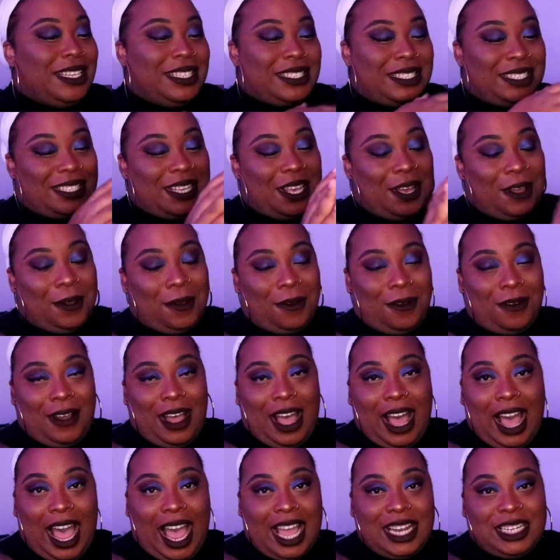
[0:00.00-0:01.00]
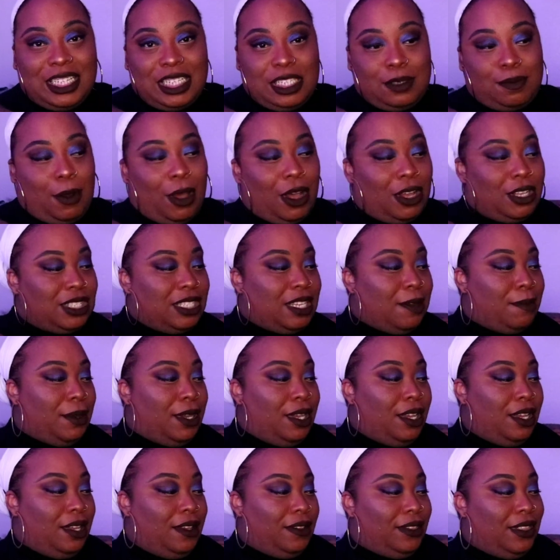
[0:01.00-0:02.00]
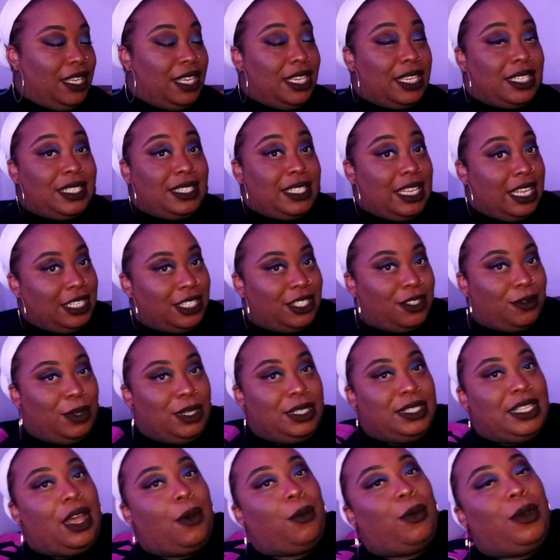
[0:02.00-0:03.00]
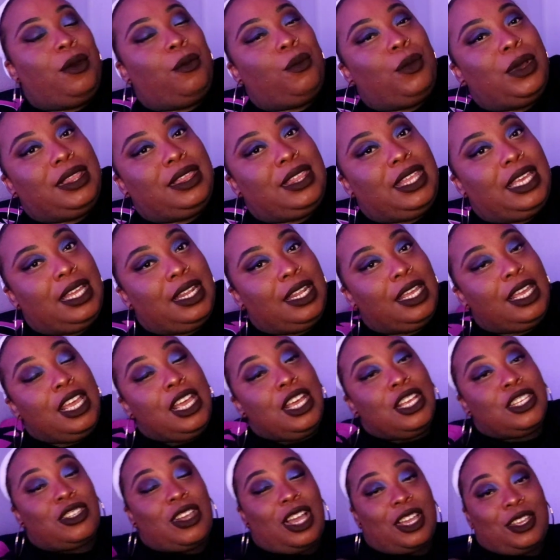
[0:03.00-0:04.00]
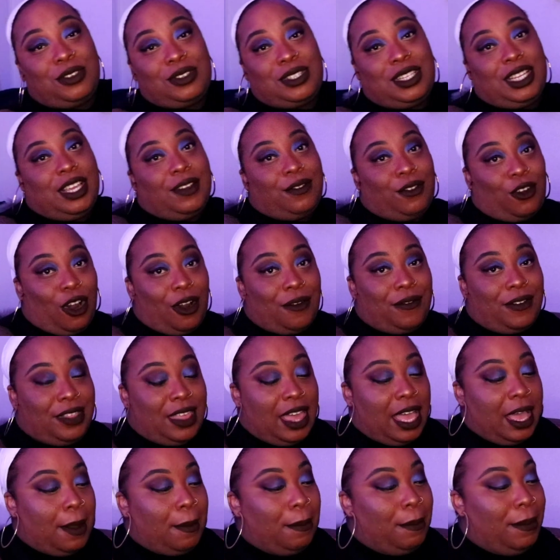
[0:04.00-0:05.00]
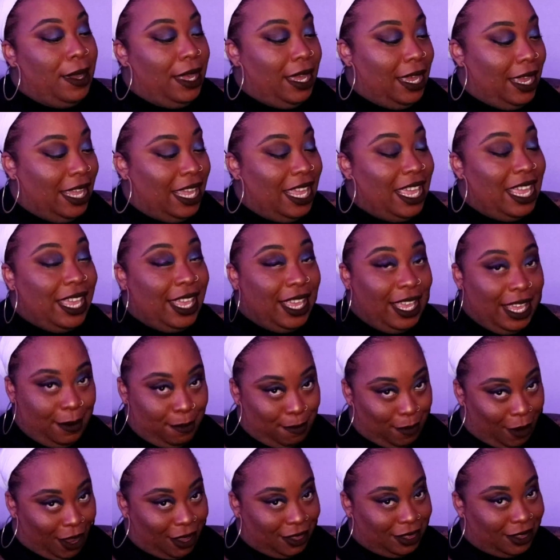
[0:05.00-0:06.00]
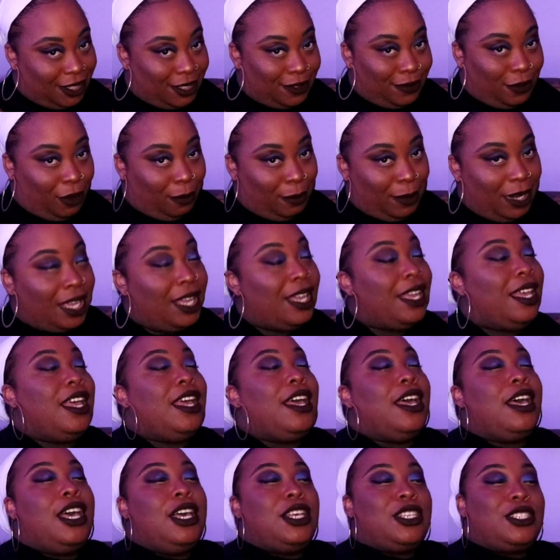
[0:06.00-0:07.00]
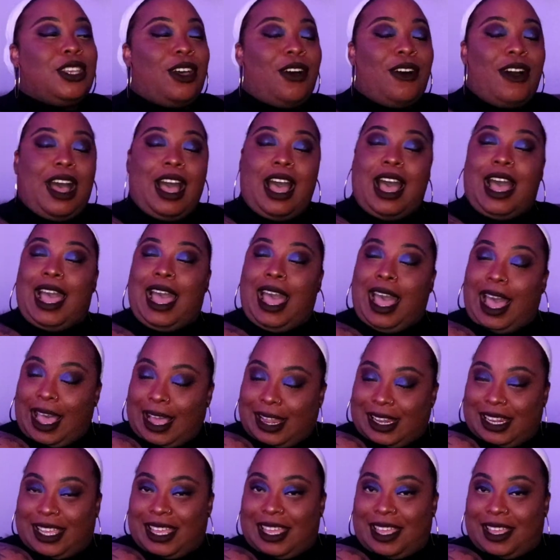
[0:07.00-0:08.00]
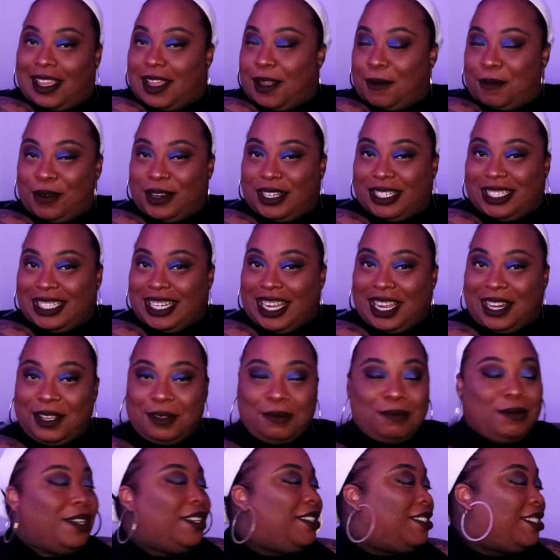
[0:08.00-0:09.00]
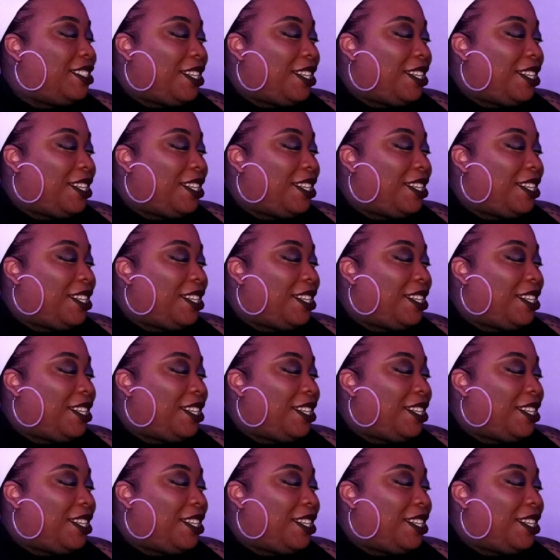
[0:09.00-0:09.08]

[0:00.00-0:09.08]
So I just bought some of the accessories that went with it. So I used a gift card for that, but he bought this for me. So I highly appreciate him.